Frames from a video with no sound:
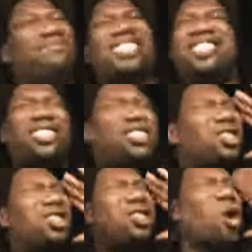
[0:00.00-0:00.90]

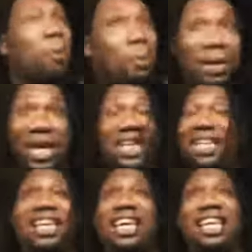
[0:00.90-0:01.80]
Stupid.
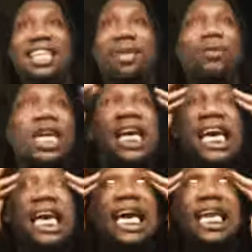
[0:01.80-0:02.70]
What
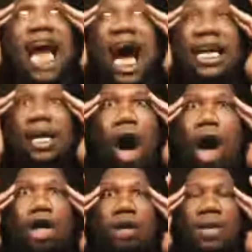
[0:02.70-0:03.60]
an idiotic
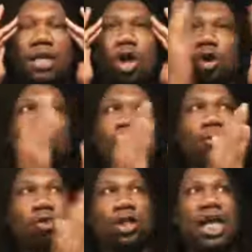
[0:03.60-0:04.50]
argument. Those
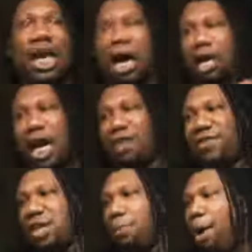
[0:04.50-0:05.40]
people who say that are not
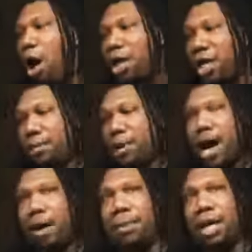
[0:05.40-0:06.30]
even part of hip
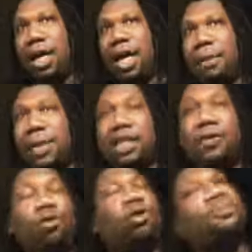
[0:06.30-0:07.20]
hop. Because
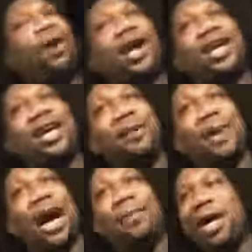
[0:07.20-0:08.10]
if you was part of hip
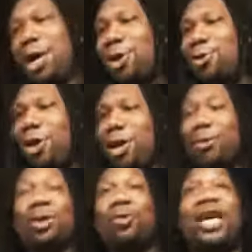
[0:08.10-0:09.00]
hop, you know that
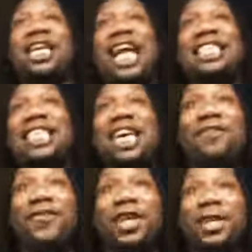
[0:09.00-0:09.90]
it was Queen
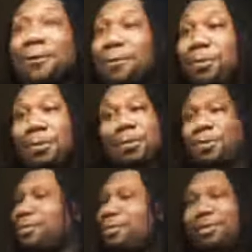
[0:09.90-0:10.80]
Latifah
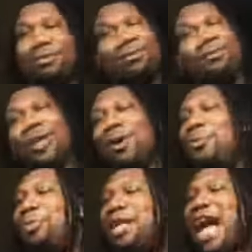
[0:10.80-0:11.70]
who
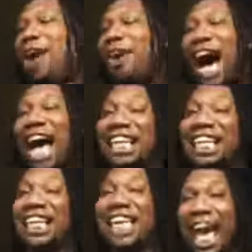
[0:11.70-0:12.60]
put out I
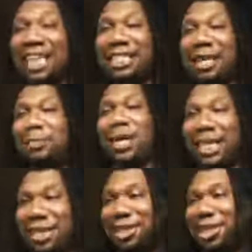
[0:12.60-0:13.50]
Need a Gangsta
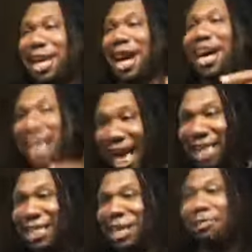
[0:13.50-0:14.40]
Bitch a
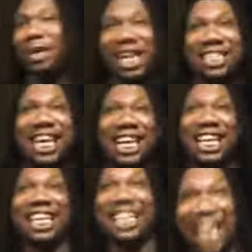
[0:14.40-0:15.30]
gangster bitch. I
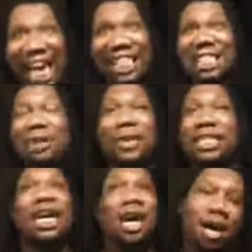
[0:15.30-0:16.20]
need a gangster
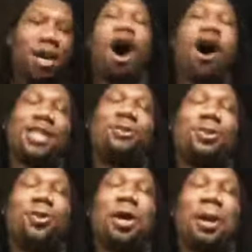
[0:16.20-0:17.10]
bitch. Her artist
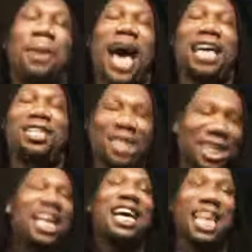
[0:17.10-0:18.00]
was called Apache.
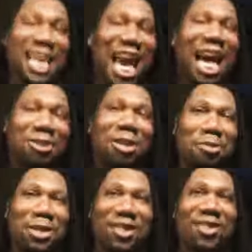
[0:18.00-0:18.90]
He actually
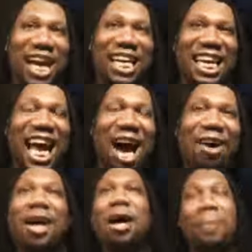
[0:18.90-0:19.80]
put the record out.
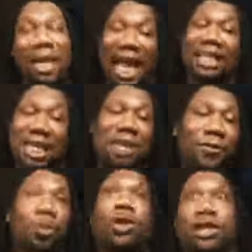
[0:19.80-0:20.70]
But
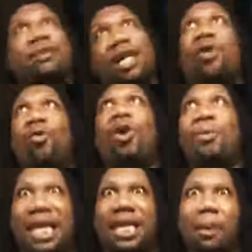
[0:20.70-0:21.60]
Latifah was the
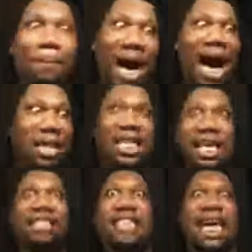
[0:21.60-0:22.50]
woman, the
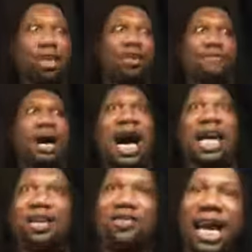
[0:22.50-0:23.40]
executive
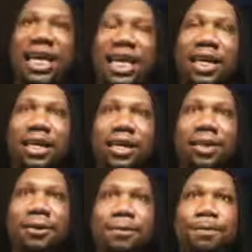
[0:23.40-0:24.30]
behind the record.
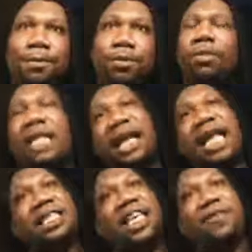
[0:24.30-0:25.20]
Then
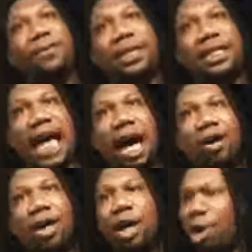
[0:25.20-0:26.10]
Latifah puts
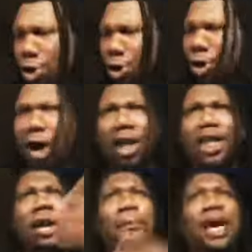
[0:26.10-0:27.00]
out, who you
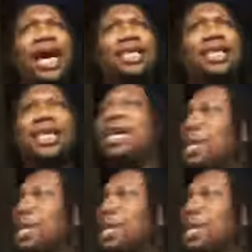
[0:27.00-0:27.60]
calling a bitch?